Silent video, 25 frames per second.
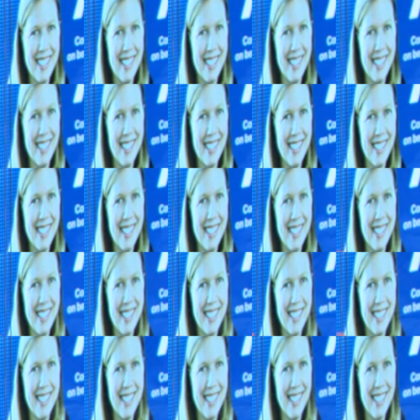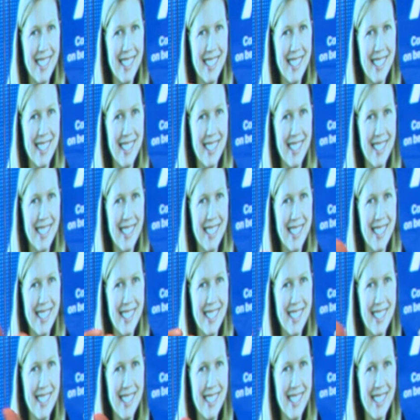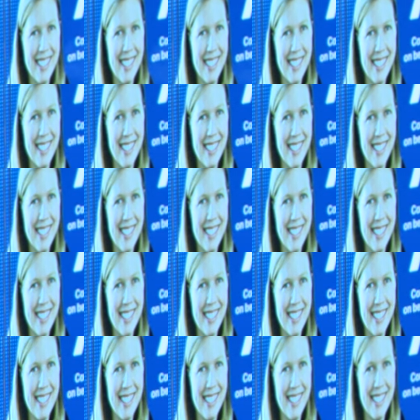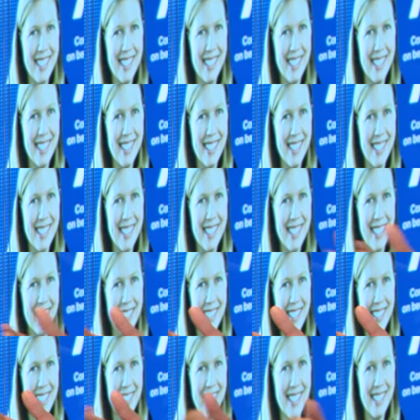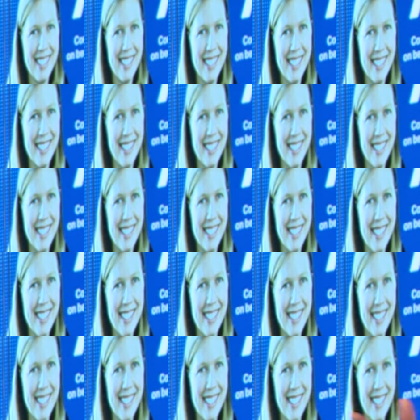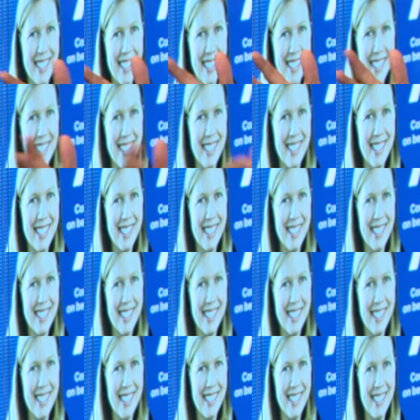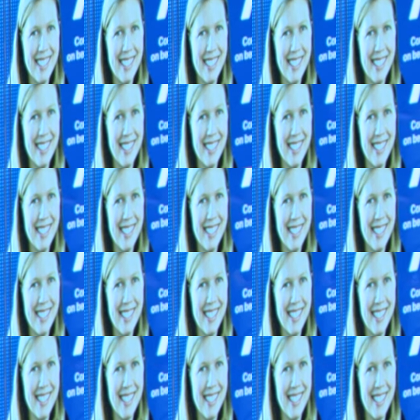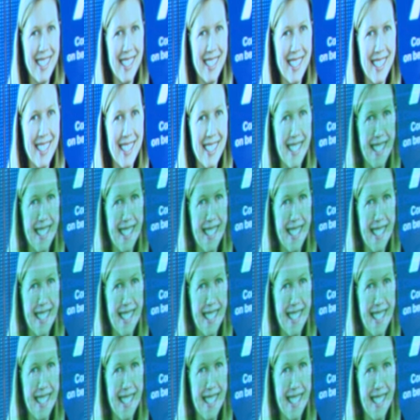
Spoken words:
This person isn't speaking.